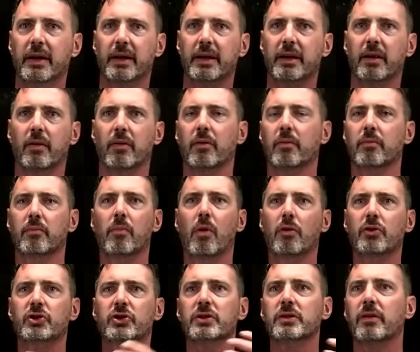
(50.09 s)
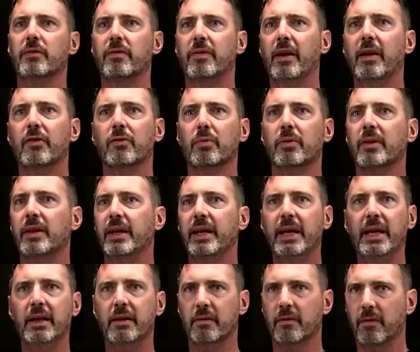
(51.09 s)
the motion of things with
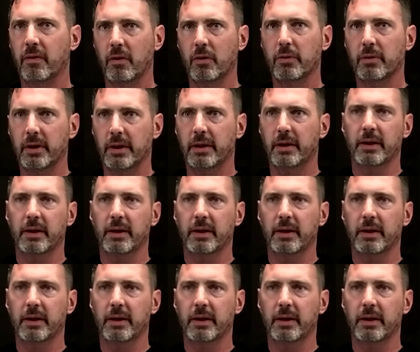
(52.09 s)
heat and fluid,